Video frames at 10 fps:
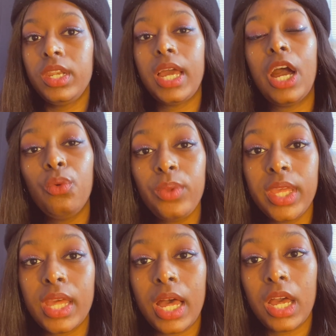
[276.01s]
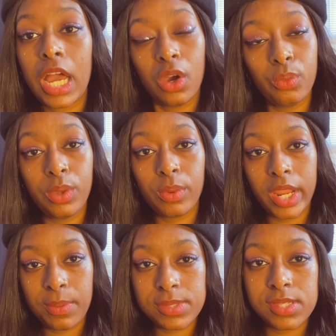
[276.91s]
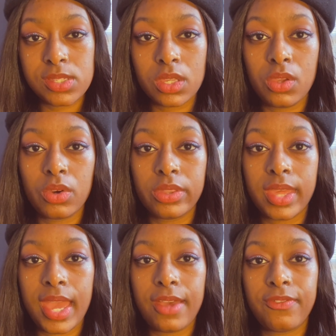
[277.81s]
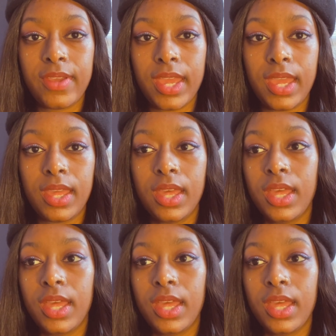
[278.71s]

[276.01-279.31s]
How we were able to secure the cafe